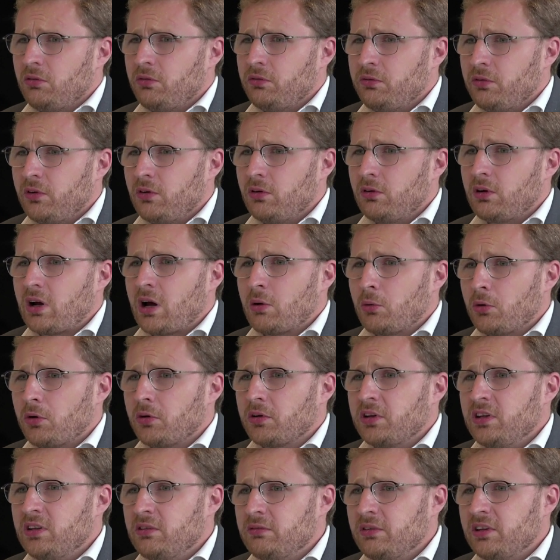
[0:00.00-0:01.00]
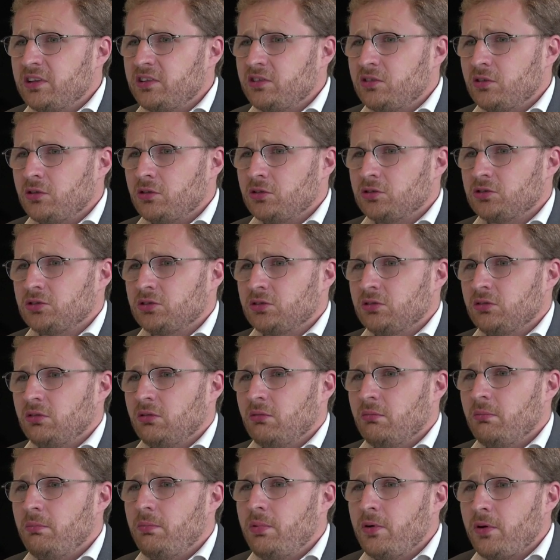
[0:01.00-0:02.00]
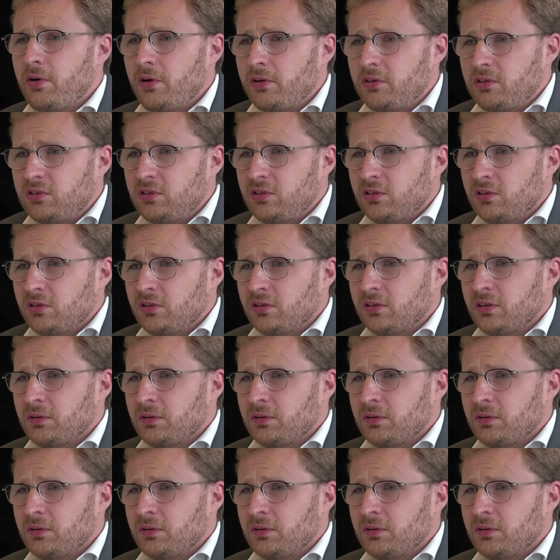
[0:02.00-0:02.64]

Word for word: for our investors, but